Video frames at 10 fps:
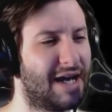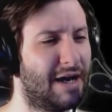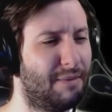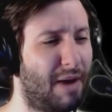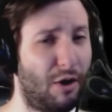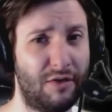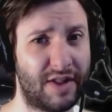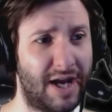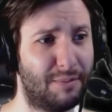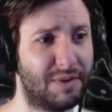Um, however
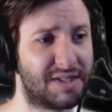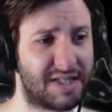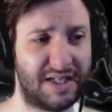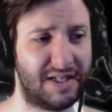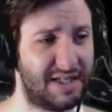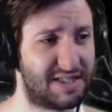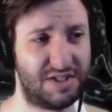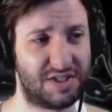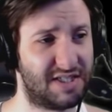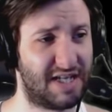that happens, and it's
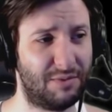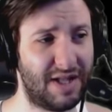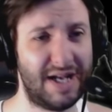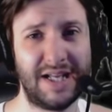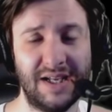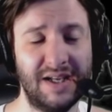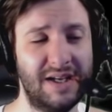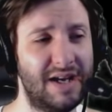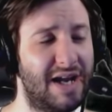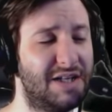just the same with any
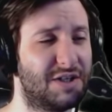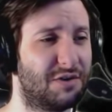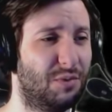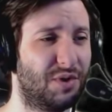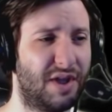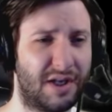any Total War thing.